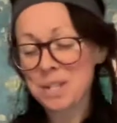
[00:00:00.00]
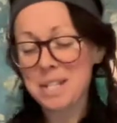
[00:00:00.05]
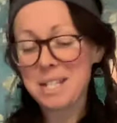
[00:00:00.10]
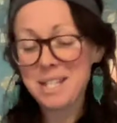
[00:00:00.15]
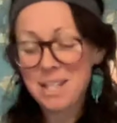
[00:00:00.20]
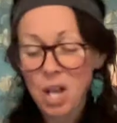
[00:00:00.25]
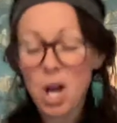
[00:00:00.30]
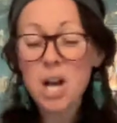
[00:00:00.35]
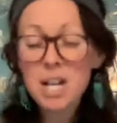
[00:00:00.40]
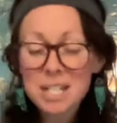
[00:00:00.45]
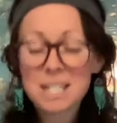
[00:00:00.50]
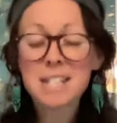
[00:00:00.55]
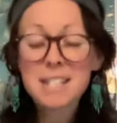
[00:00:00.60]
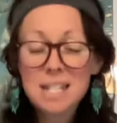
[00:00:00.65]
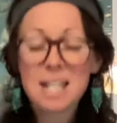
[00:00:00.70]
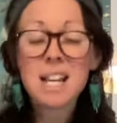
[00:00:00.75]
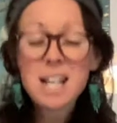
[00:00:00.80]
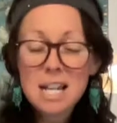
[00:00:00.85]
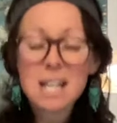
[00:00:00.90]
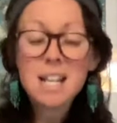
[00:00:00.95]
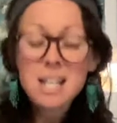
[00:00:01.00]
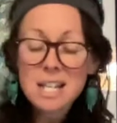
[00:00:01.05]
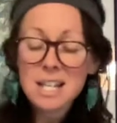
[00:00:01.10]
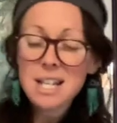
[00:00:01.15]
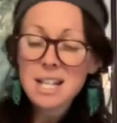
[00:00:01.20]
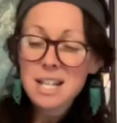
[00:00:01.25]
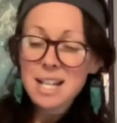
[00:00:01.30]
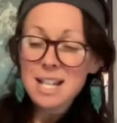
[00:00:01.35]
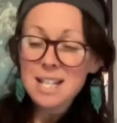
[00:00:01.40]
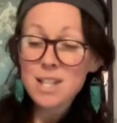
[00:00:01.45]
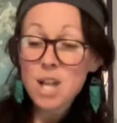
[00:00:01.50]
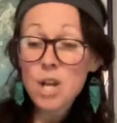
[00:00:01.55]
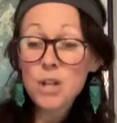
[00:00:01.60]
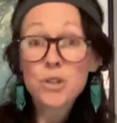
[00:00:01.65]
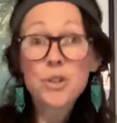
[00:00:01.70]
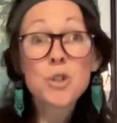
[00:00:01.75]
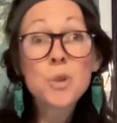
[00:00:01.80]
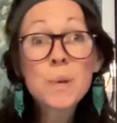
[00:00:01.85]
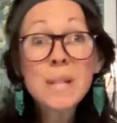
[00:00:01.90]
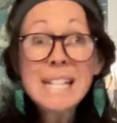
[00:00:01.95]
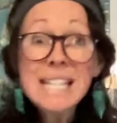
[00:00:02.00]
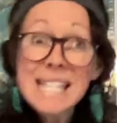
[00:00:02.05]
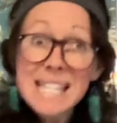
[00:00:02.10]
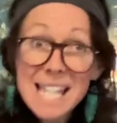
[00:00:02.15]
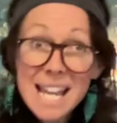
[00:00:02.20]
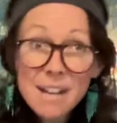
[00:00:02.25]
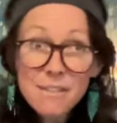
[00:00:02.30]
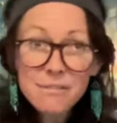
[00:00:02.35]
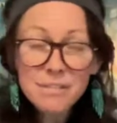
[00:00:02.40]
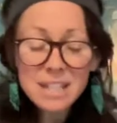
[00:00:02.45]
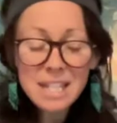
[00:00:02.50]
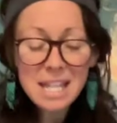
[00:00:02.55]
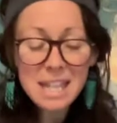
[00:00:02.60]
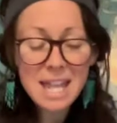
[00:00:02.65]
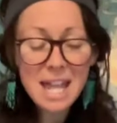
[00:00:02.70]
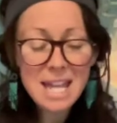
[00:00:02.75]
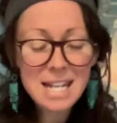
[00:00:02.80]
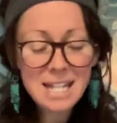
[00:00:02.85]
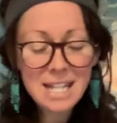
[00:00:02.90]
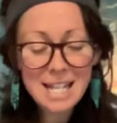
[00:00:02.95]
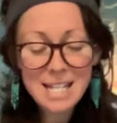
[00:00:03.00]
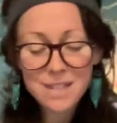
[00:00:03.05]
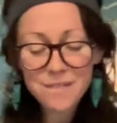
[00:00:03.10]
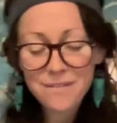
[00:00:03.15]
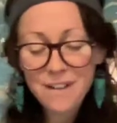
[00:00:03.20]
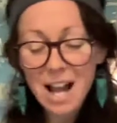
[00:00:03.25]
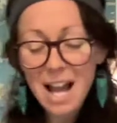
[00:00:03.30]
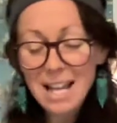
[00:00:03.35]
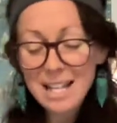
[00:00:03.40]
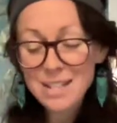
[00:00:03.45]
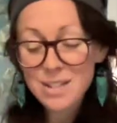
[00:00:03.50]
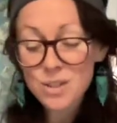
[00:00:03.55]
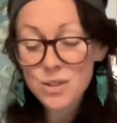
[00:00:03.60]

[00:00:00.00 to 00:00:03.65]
And as long as you're doing it safely, then it's fine.